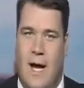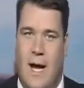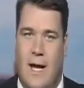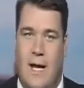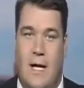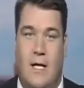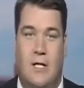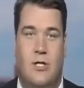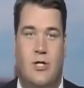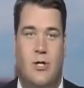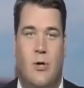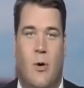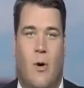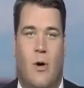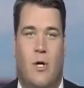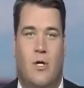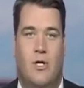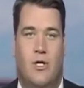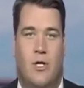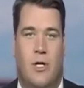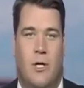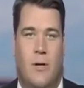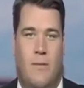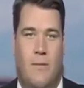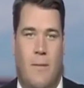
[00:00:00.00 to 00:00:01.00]
A
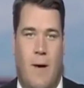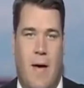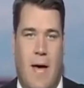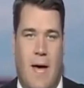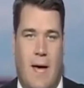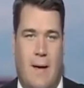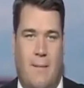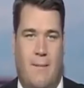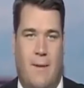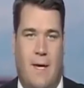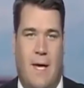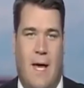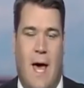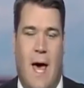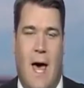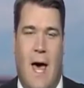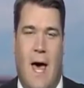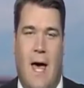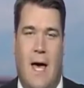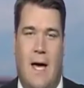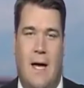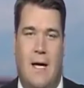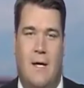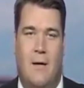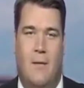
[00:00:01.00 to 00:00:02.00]
Georgia man
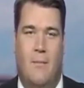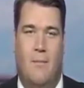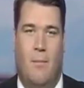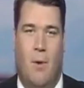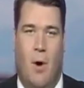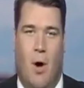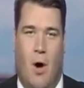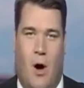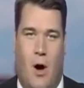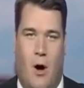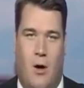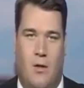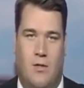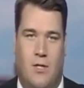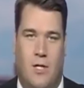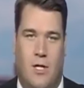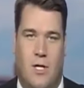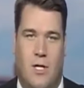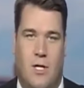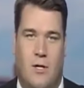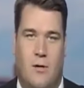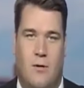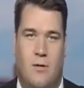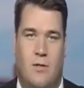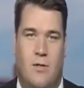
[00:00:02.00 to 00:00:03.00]
behind bars
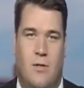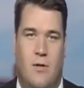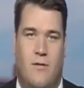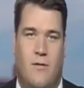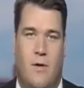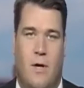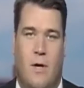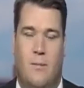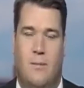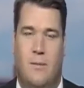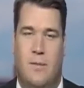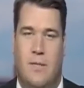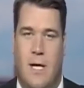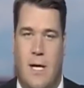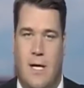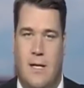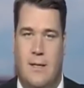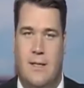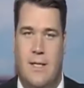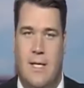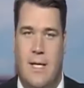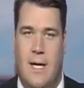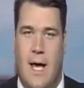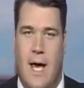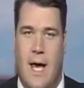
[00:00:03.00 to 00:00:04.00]
accused of
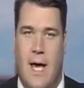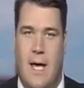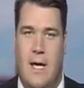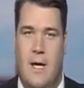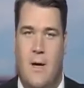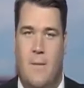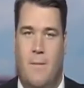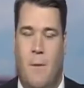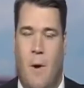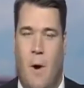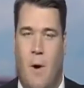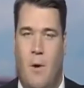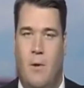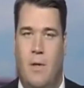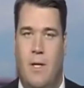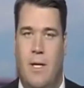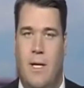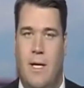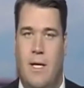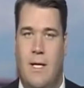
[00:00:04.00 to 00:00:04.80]
abducting a Napoleon